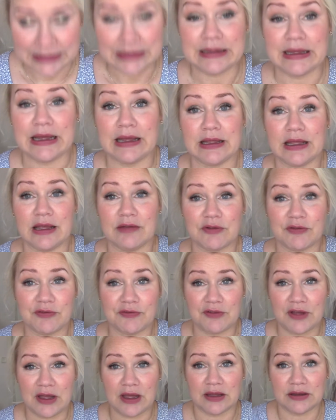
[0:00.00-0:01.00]
I have a
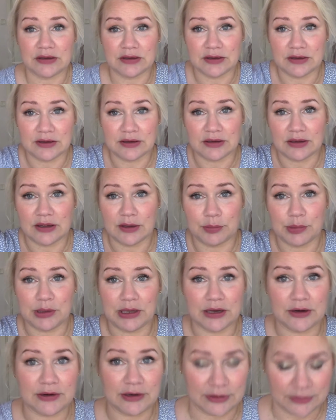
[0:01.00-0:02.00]
fan up
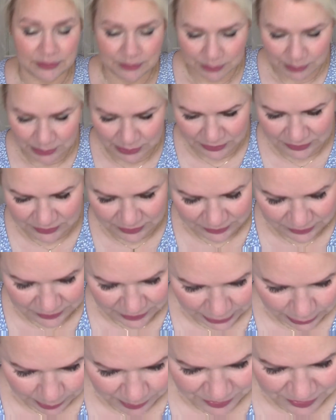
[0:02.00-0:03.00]
here, but it doesn't
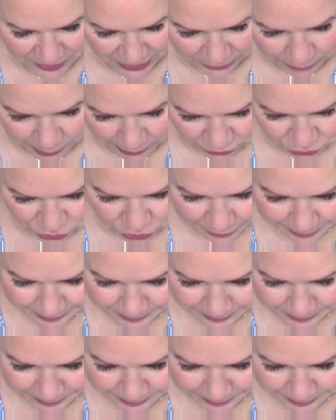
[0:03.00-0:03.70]
help that much.